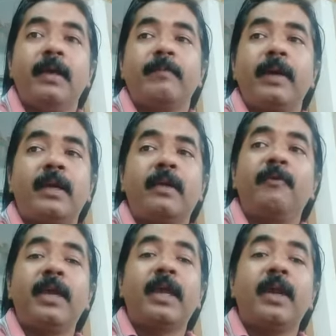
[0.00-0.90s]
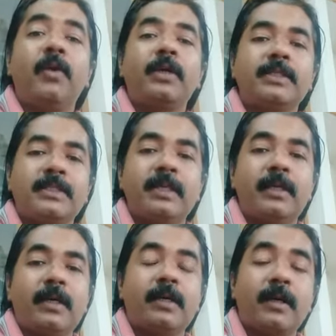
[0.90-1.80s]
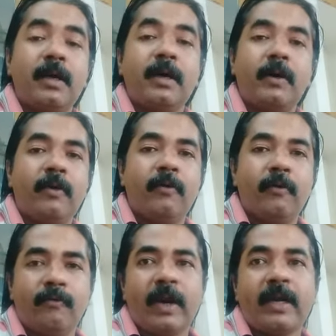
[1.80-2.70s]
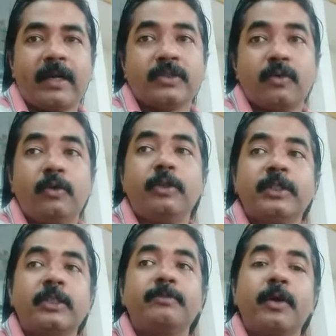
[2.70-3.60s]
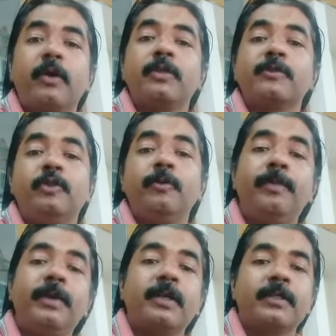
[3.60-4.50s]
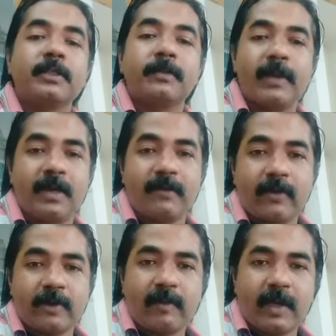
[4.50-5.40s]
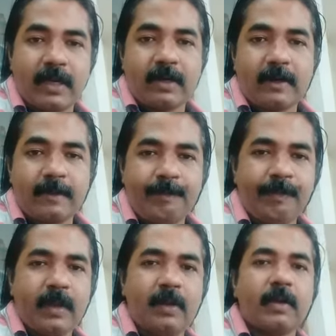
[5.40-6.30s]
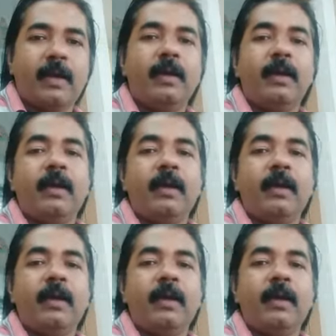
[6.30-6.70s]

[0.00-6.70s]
but we cannot say that fat is good just because Jupiter is a benefic planet. Okay,